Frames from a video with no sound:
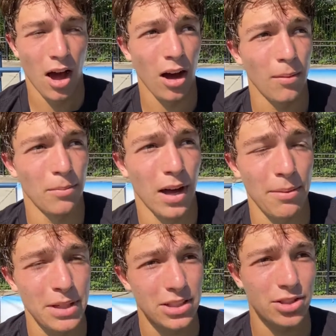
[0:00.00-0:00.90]
Um, I
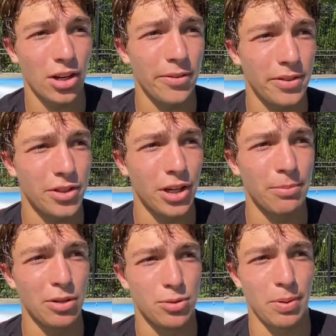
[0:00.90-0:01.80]
mean, to start off the
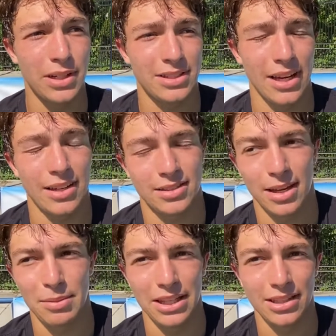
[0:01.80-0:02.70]
tournament was pretty tight because,
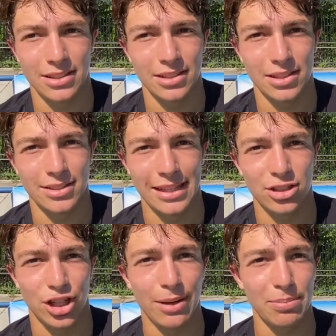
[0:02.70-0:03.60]
I mean, this is the
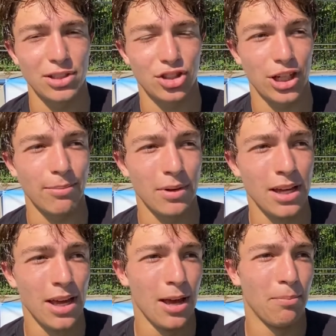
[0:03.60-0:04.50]
state championship.
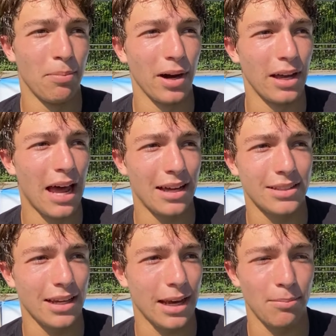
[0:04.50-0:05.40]
But as
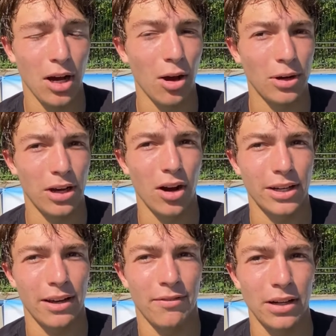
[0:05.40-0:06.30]
I kept going
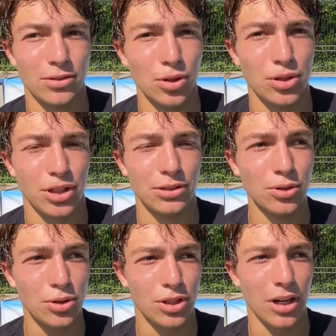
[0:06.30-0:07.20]
on, I felt looser and
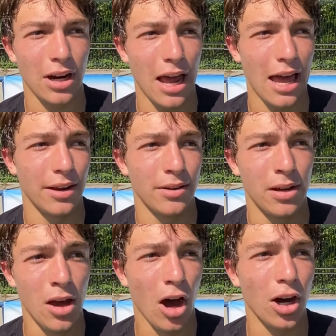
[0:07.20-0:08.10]
looser and
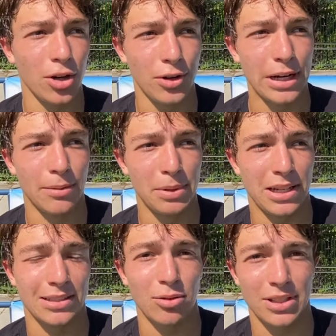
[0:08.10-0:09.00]
hungrier
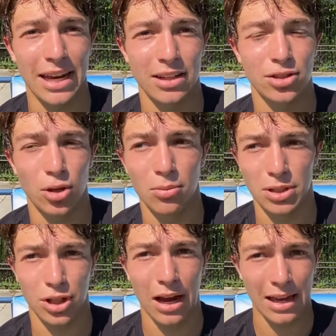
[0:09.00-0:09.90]
because I was getting so
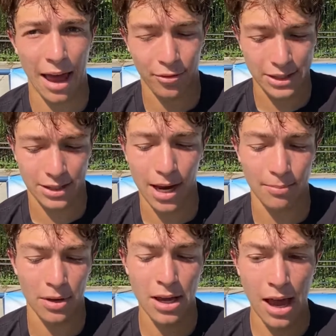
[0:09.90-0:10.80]
much. Every
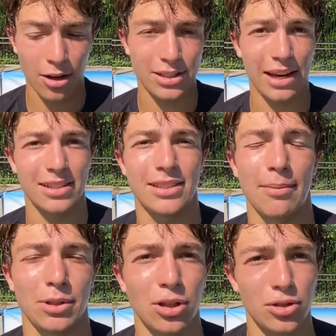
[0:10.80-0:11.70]
time I was getting a
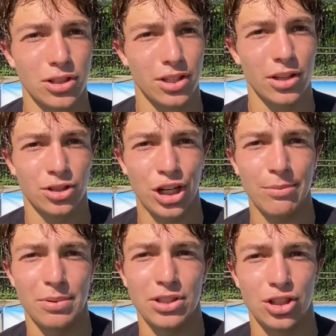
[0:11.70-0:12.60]
step closer to the
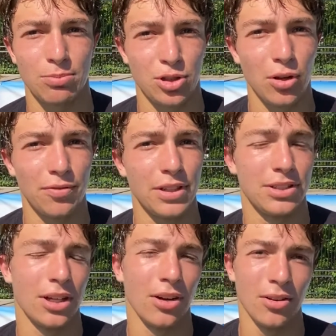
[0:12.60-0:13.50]
championship trophy,
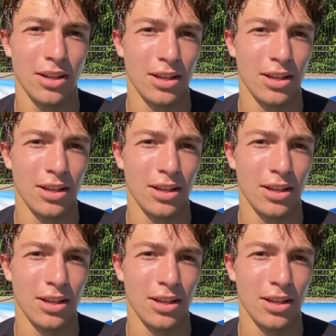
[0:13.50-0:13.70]
so.